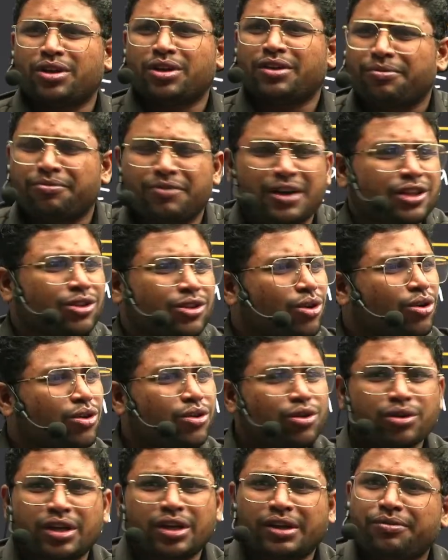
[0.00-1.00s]
him 1 crore,
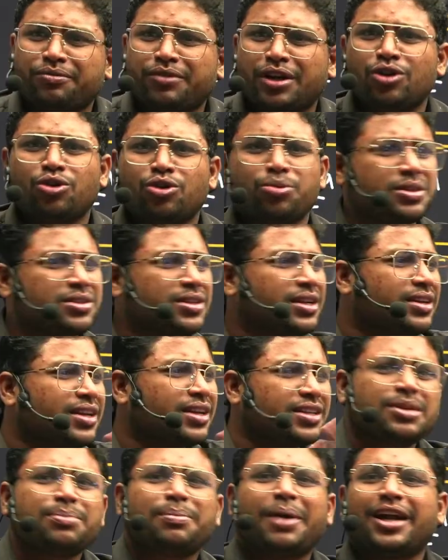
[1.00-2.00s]
you give him 1 rupees, it
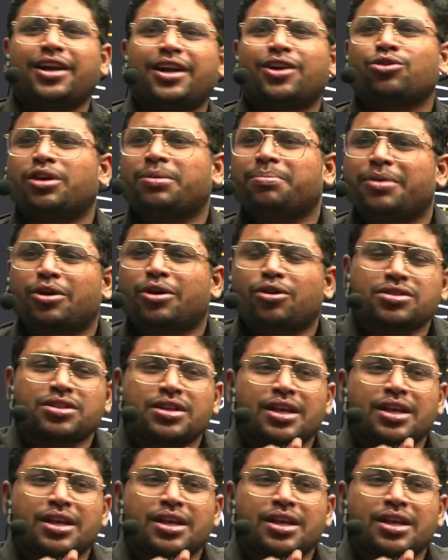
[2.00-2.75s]
doesn't matter to him because